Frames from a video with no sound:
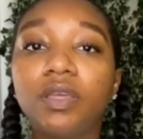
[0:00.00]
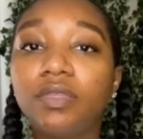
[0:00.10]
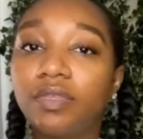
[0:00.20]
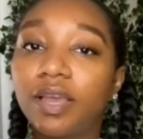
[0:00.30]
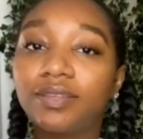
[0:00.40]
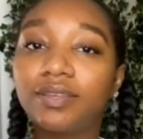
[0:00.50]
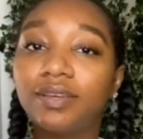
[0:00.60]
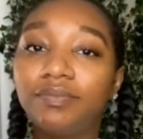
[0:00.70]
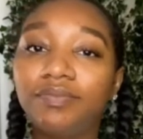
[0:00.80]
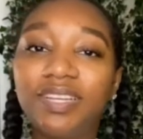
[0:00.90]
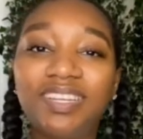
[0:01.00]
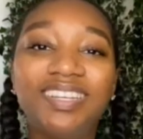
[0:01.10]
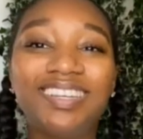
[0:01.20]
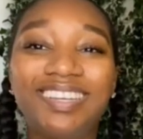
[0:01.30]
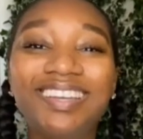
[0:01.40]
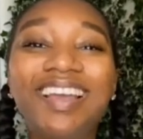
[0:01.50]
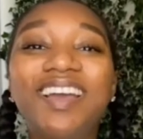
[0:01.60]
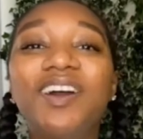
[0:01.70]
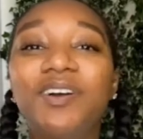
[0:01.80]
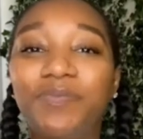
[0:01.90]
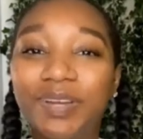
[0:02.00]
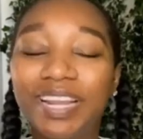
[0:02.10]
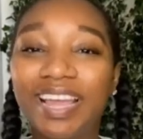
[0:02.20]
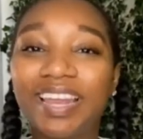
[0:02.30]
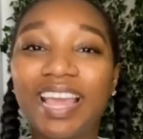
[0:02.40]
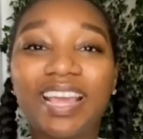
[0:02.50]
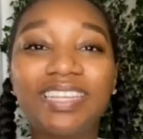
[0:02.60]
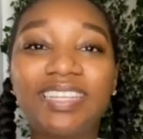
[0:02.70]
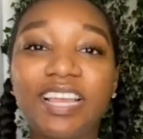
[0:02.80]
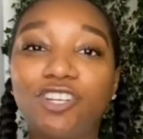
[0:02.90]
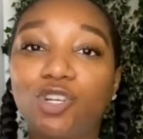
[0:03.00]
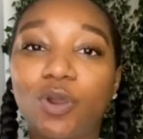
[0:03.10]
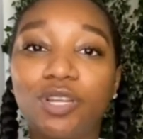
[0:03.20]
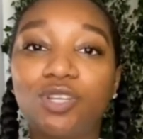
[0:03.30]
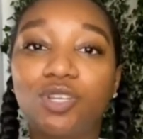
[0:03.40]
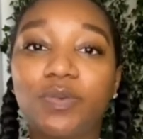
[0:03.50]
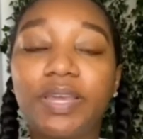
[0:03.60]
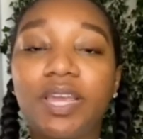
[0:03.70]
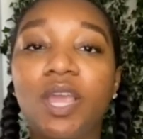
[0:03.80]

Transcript: that's good. But again, like I said, short and sweet.